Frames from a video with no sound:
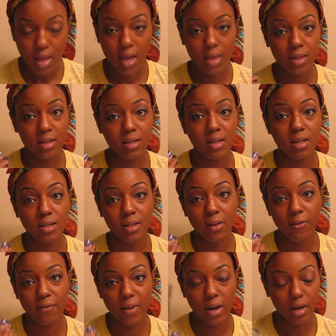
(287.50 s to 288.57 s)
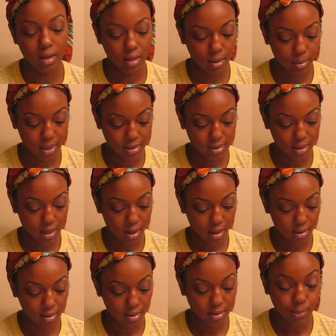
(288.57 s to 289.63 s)
and this is a very good
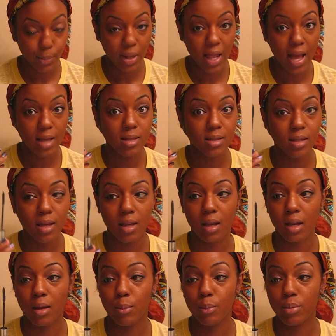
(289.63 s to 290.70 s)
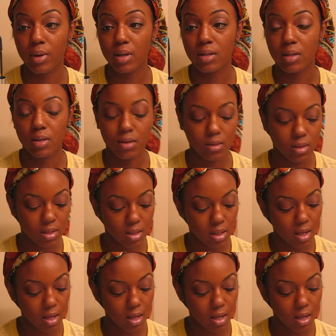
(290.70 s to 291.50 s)
mascara, these plastic bristles,